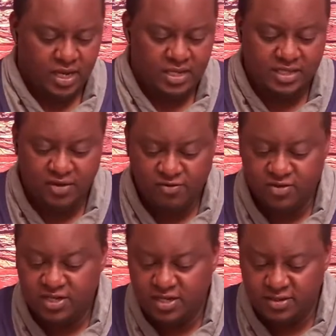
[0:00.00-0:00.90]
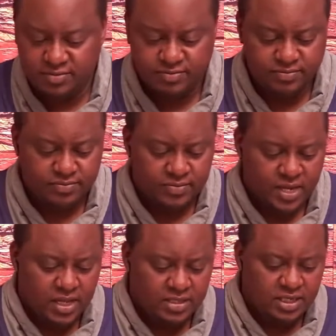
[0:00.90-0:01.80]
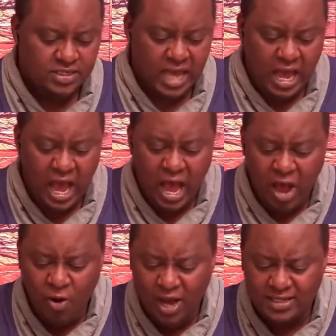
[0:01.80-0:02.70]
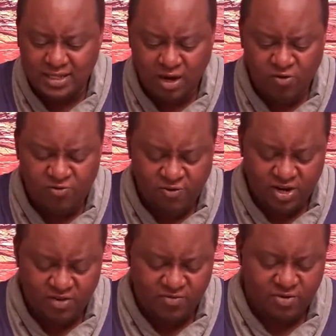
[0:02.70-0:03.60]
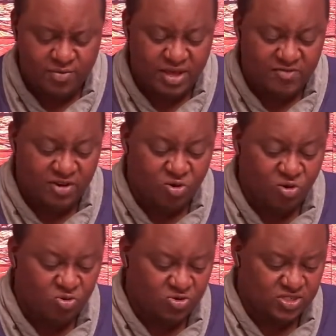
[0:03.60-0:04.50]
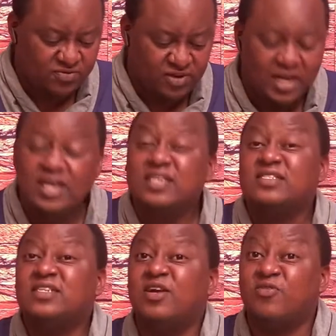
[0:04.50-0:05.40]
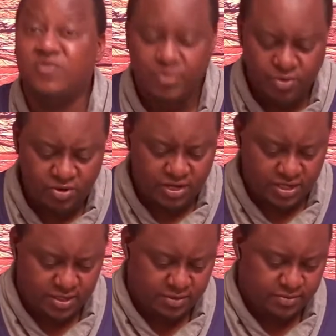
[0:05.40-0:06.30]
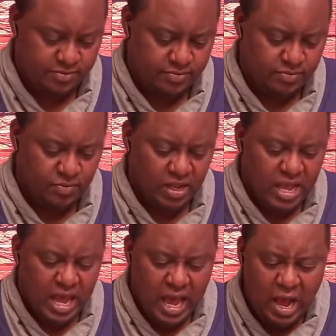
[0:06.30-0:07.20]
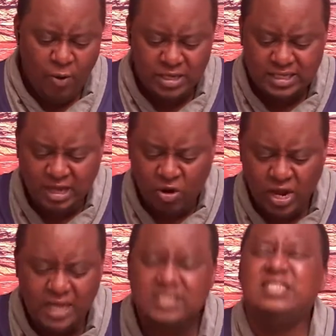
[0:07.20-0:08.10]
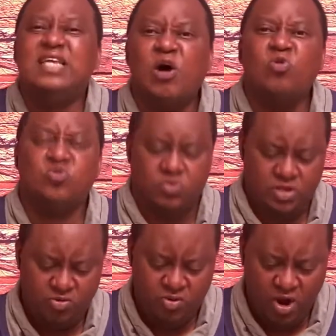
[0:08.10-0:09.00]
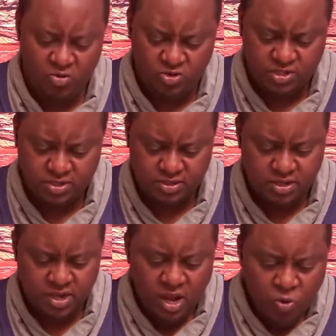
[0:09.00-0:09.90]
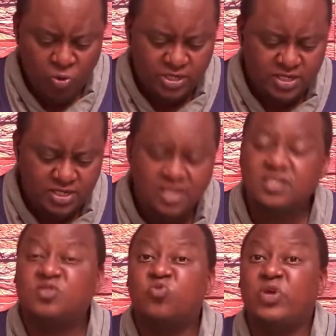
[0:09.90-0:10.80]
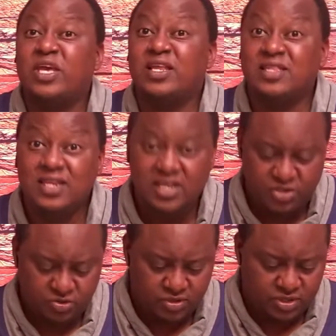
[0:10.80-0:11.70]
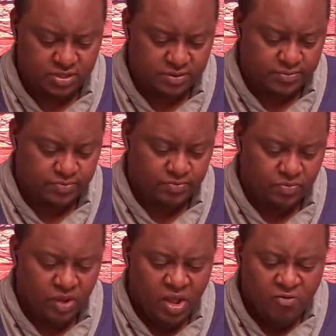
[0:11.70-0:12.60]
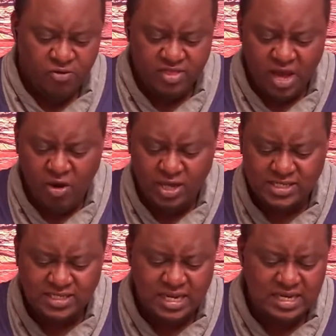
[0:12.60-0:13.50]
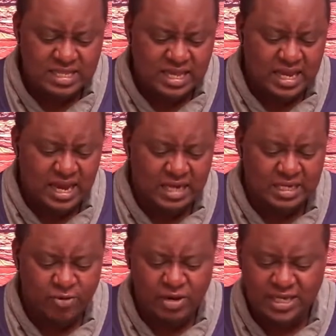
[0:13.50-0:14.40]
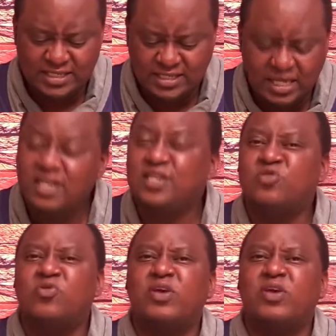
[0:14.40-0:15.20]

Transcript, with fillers: Isaiah 14 says, How art thou fallen from heaven, O Lucifer, son of the morning? How art thou cut down to the ground, which didst weaken the nations? For thou hast said in thine heart, I will ascend into